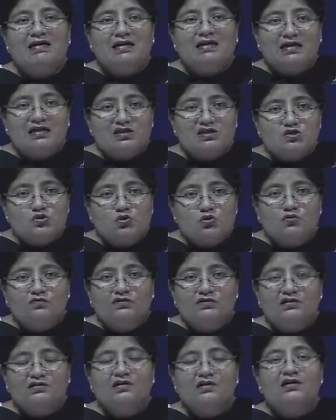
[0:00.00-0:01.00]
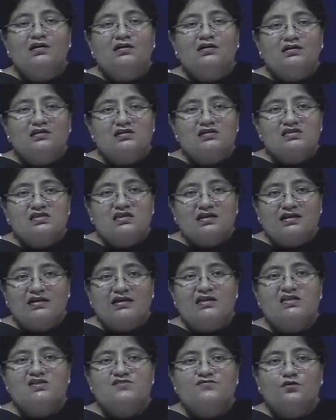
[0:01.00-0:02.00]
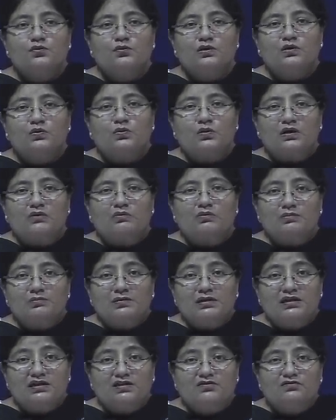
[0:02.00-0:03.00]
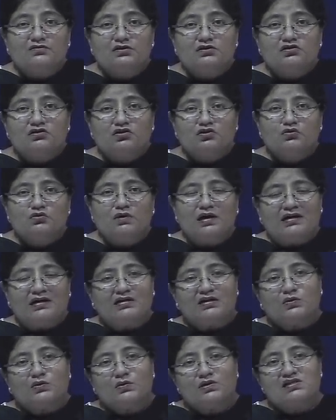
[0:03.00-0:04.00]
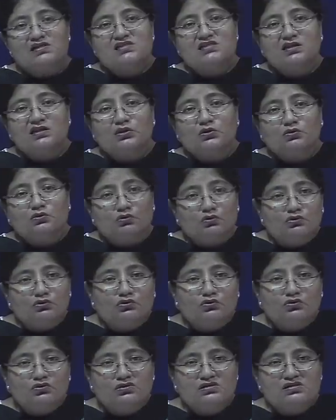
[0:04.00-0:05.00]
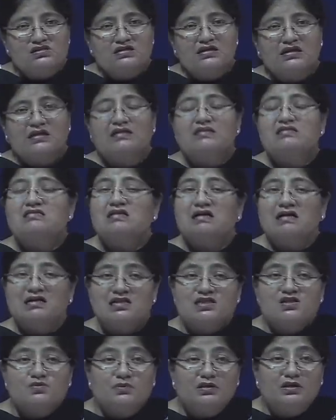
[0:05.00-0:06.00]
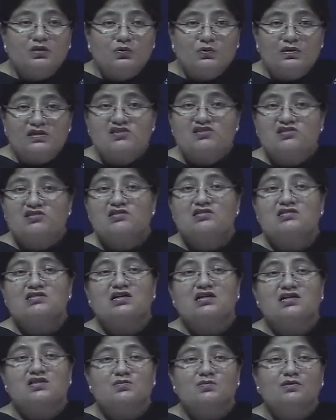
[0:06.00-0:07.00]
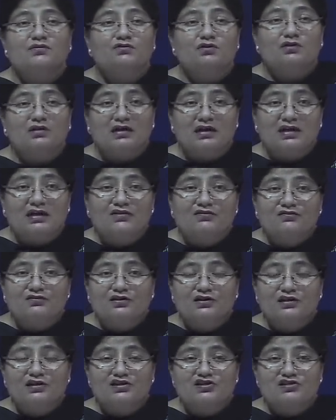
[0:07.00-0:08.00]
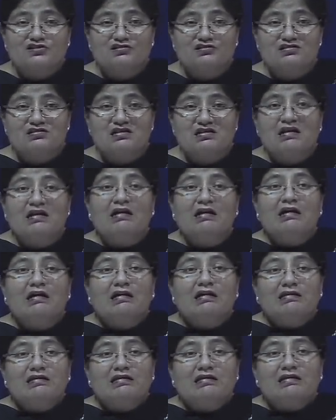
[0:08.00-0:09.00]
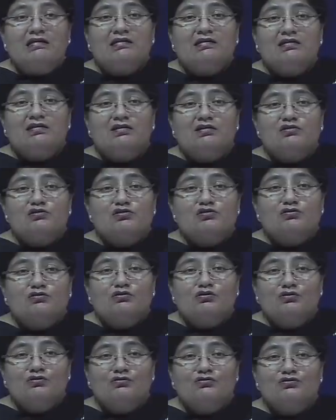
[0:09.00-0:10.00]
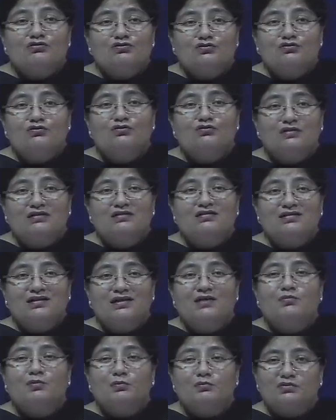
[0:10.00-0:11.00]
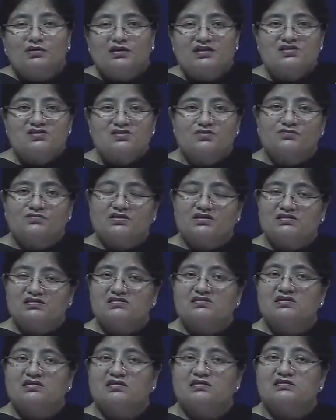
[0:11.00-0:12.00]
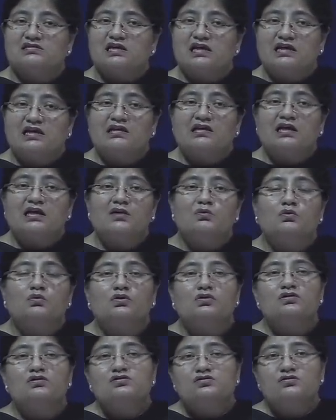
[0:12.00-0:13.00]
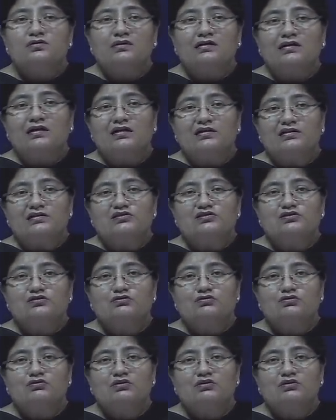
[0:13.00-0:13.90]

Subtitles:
is over, the slides for week 1 will be given to you. I request that you go through the slides, ask me questions, ask me for clarifications. So you can keep abreast of these things. And I would also encourage you to